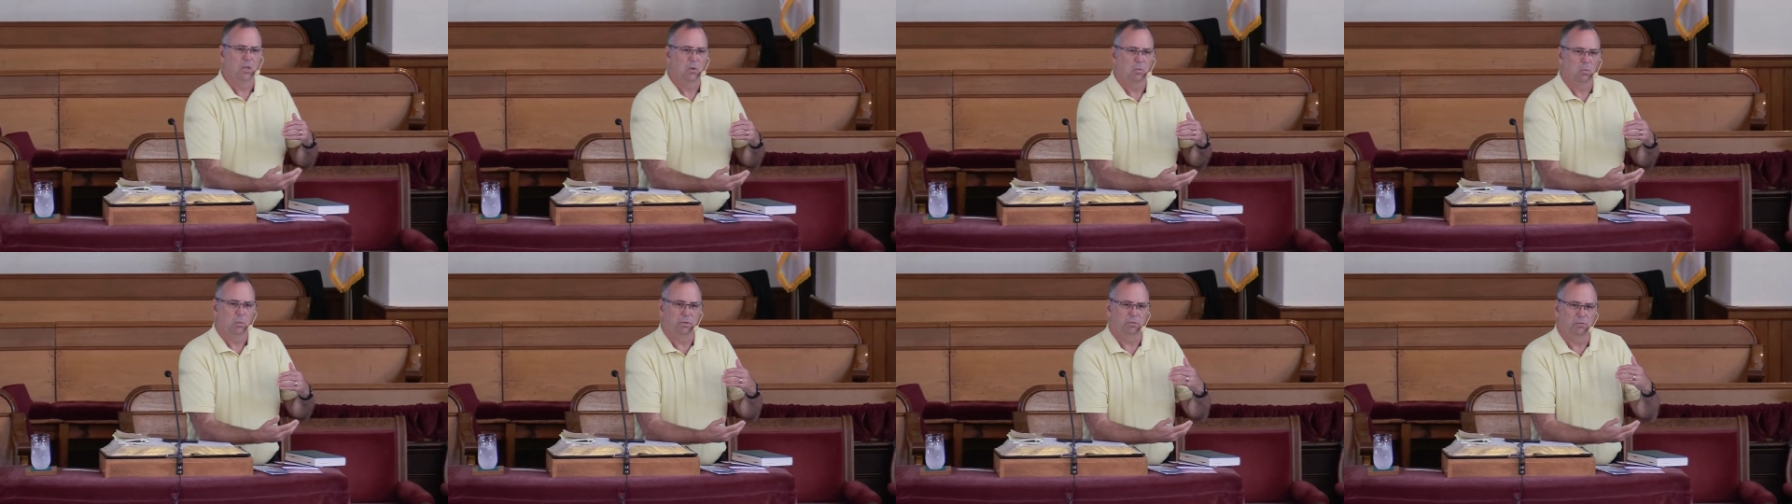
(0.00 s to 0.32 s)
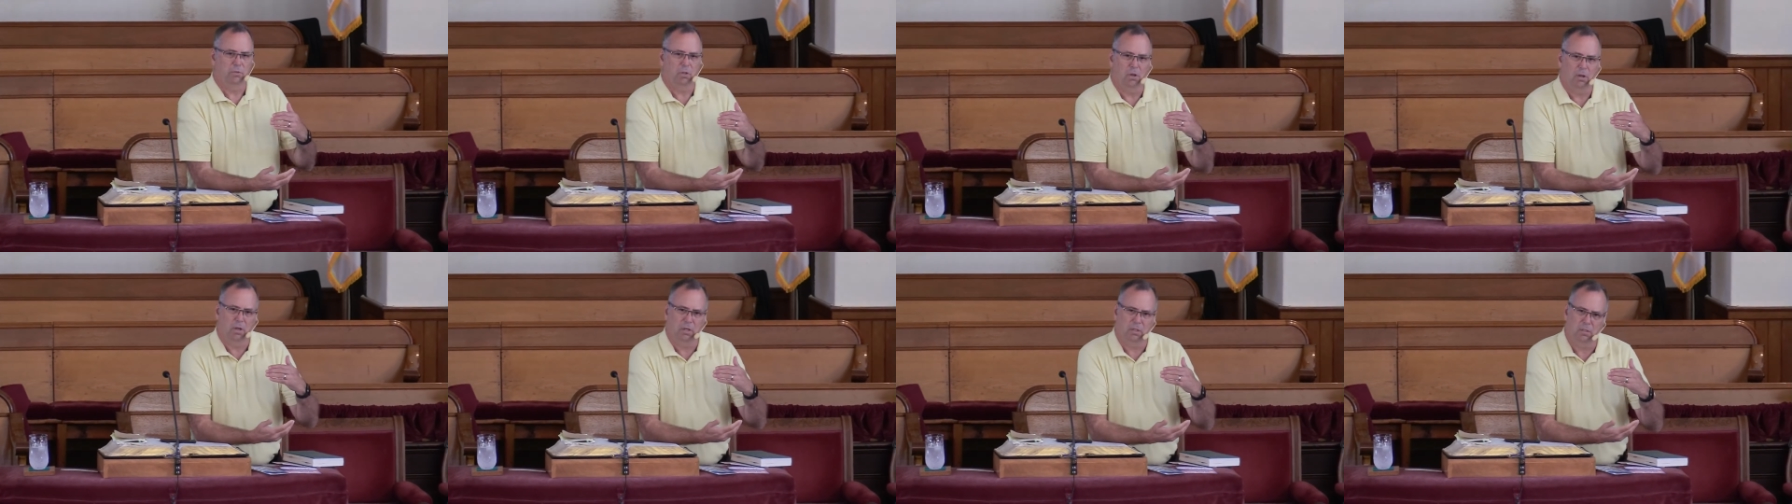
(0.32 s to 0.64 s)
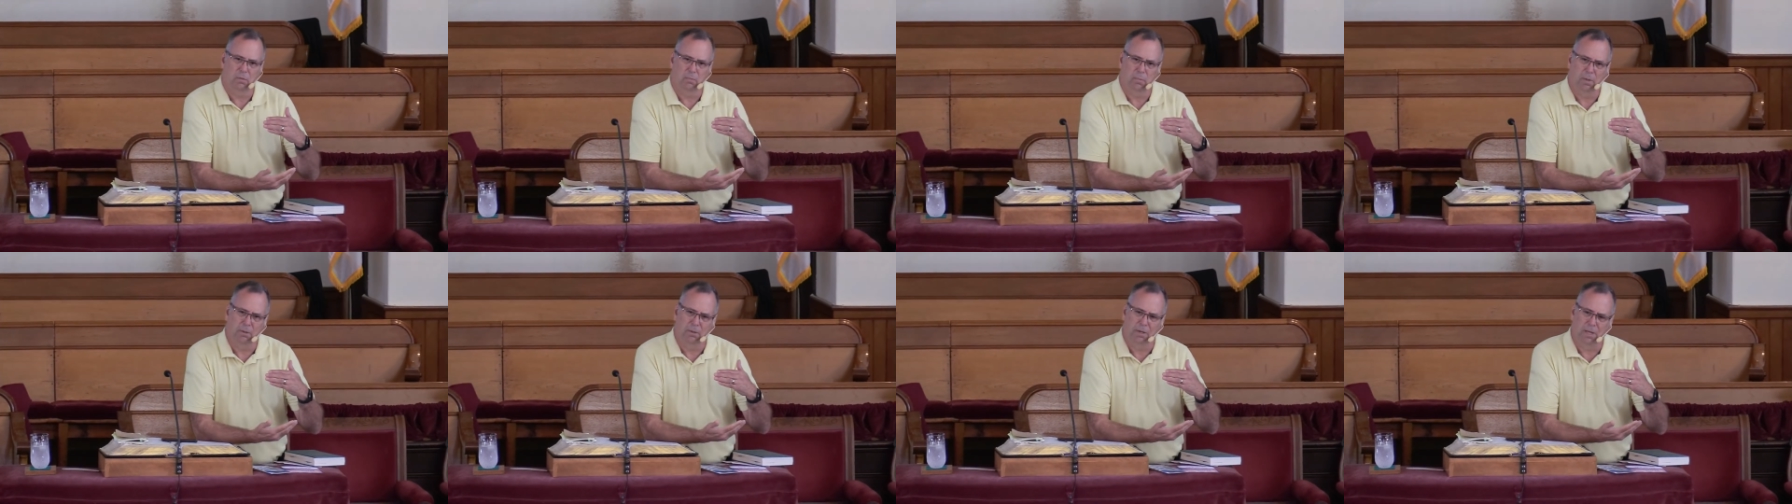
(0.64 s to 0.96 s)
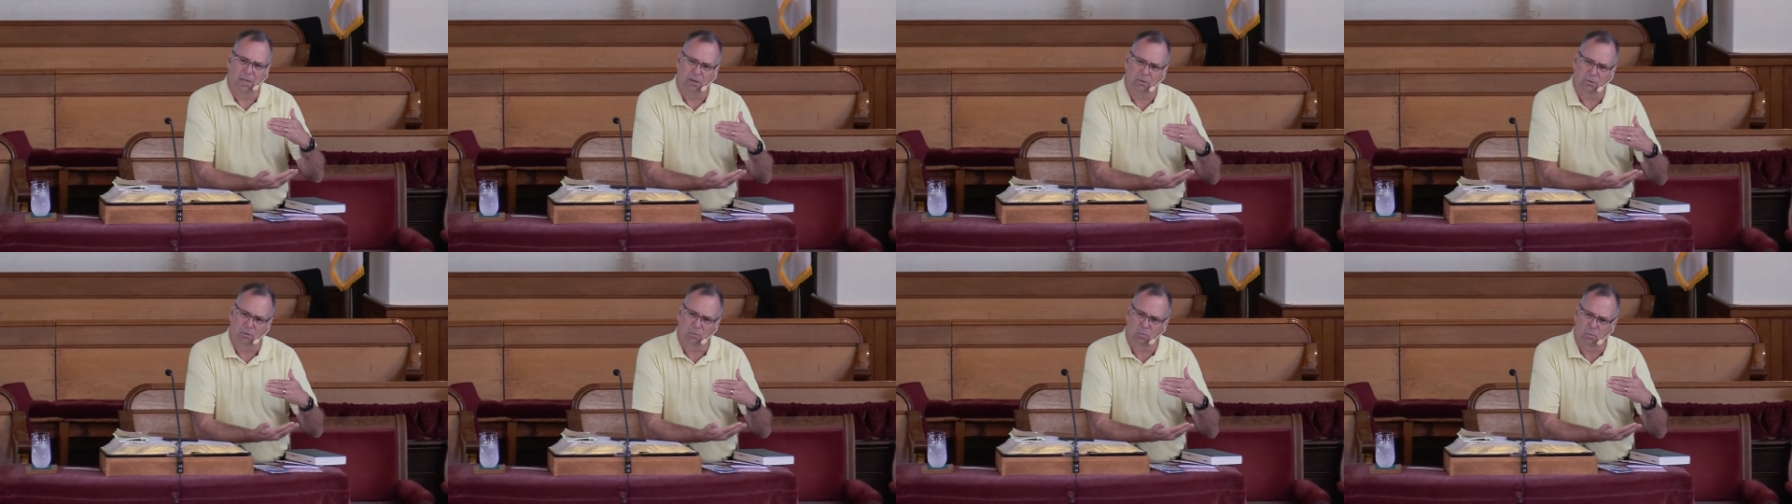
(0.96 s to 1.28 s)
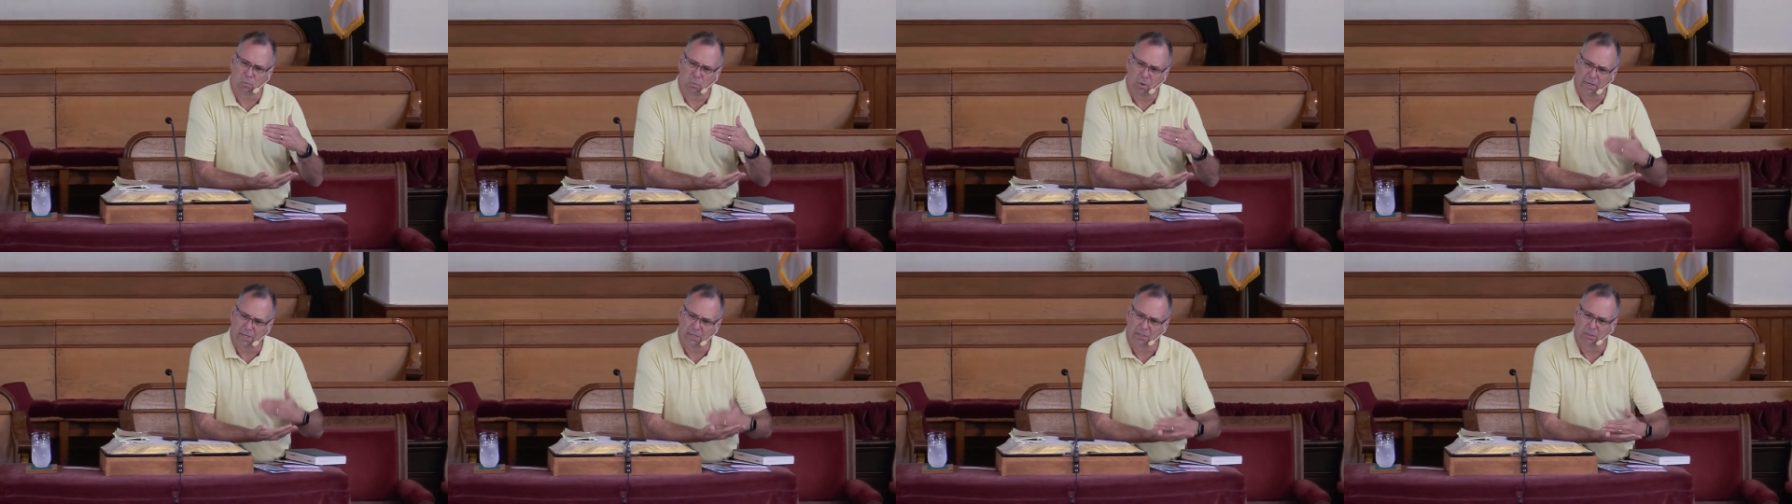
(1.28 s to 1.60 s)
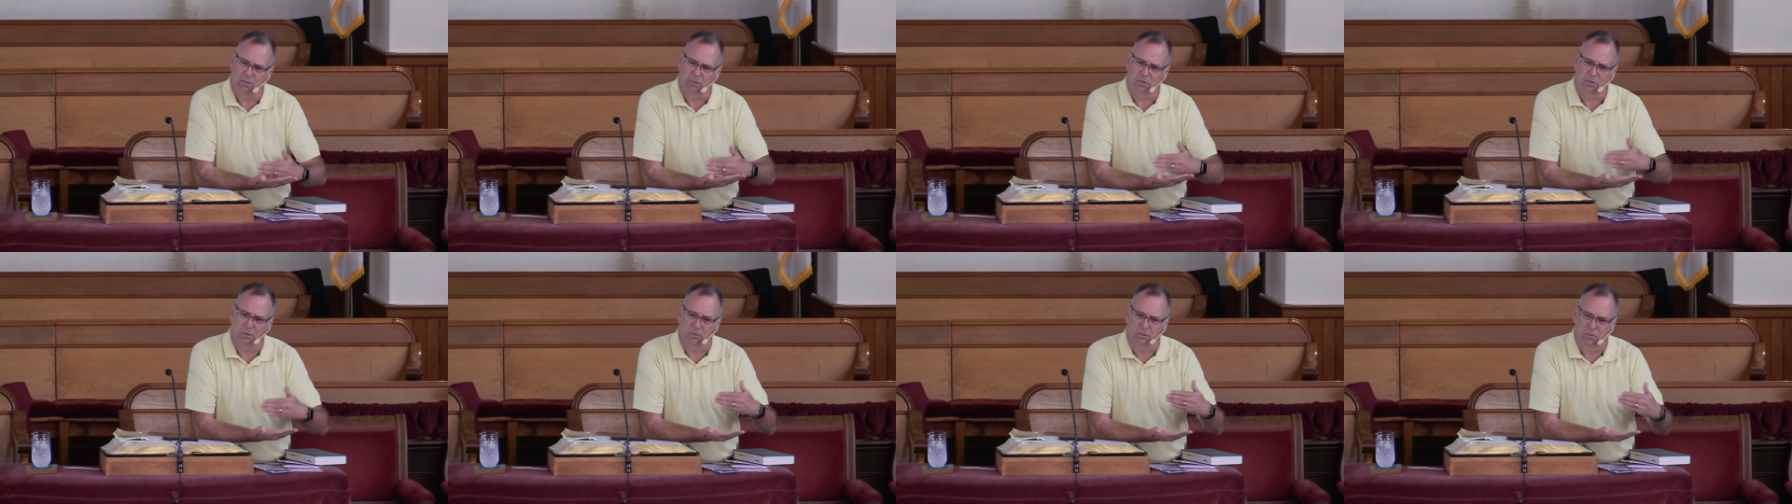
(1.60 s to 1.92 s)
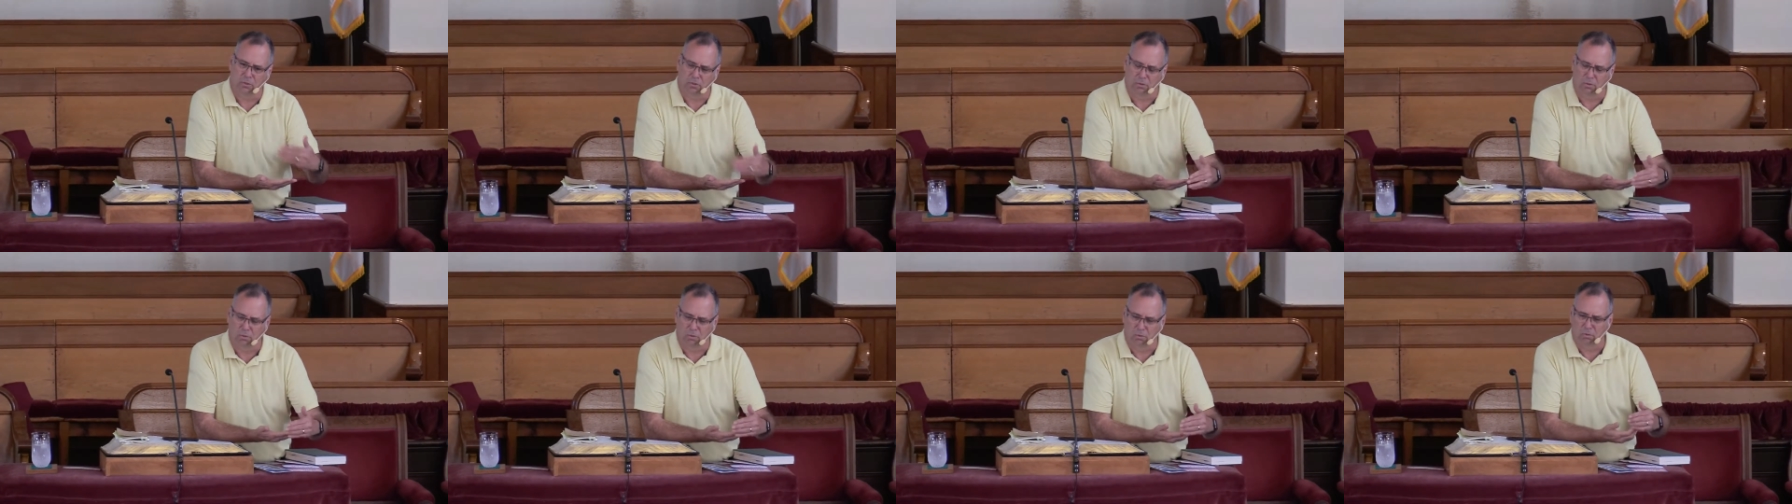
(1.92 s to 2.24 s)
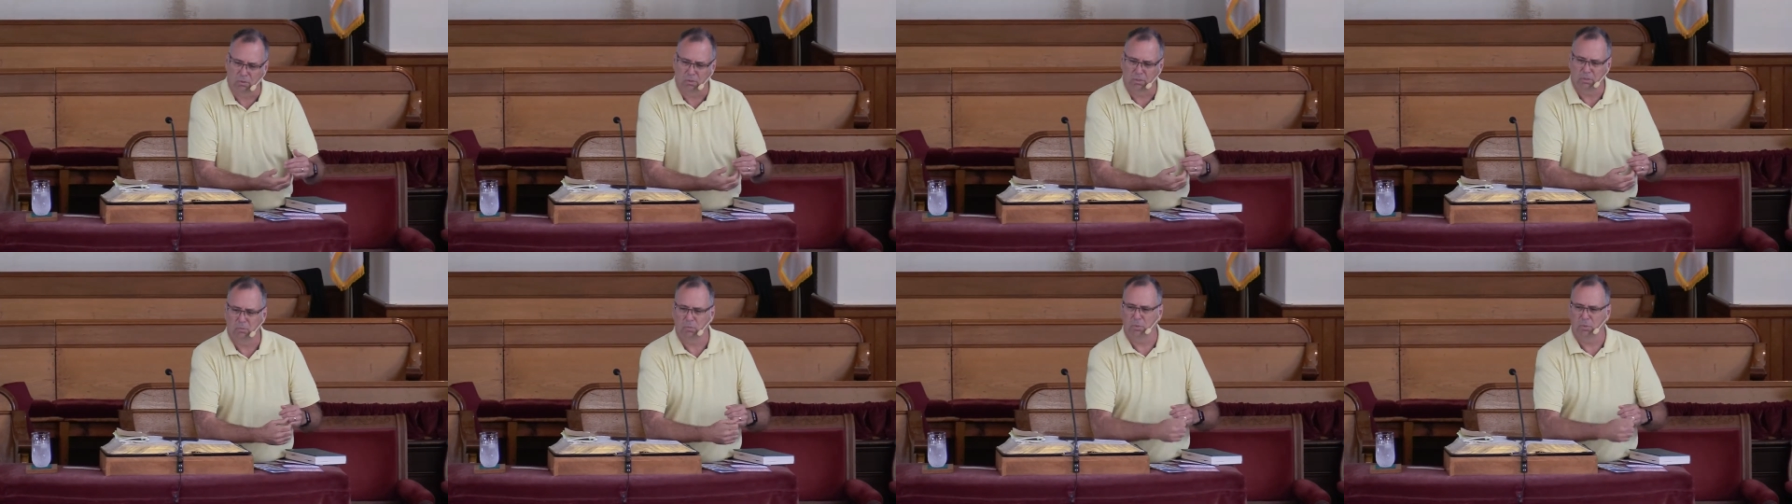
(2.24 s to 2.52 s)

we've talked about how to write a good story.